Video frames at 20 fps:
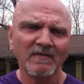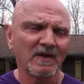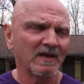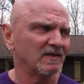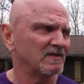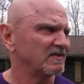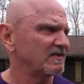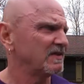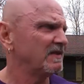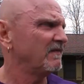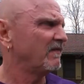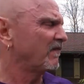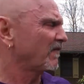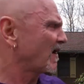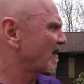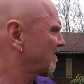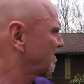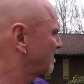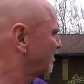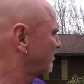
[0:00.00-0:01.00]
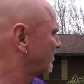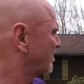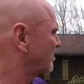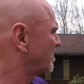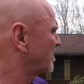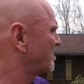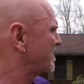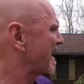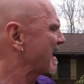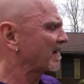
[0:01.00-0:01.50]
You can see Franklin from
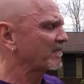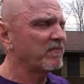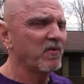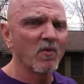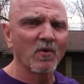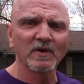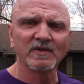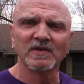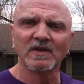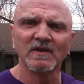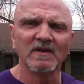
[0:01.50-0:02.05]
the back porch